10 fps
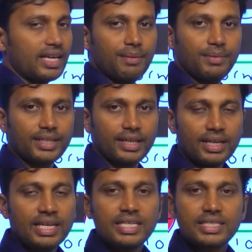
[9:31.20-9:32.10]
diameter
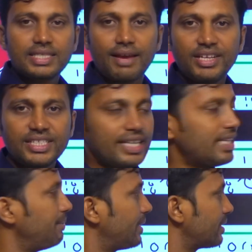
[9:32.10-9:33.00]
7
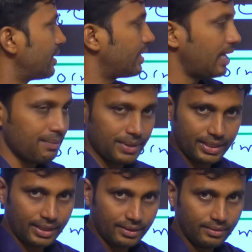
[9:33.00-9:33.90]
centimeters at
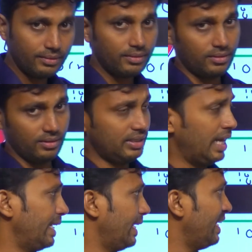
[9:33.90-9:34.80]
diameter
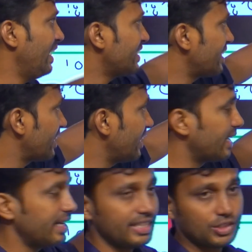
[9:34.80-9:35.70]
then inner
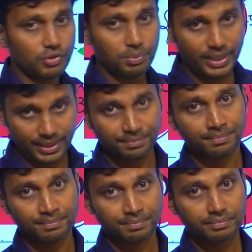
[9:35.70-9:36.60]
circle radius would be
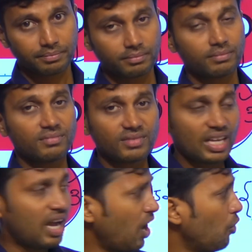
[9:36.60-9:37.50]

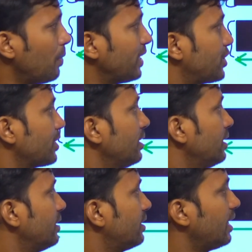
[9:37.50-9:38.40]
how much
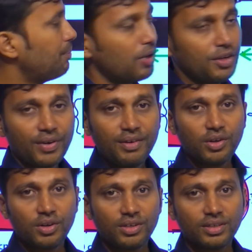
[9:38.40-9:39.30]

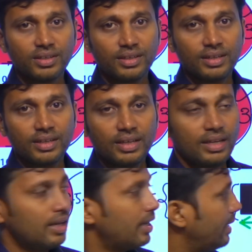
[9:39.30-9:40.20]
3.5 or not
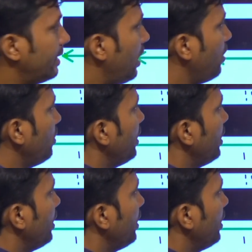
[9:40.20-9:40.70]
now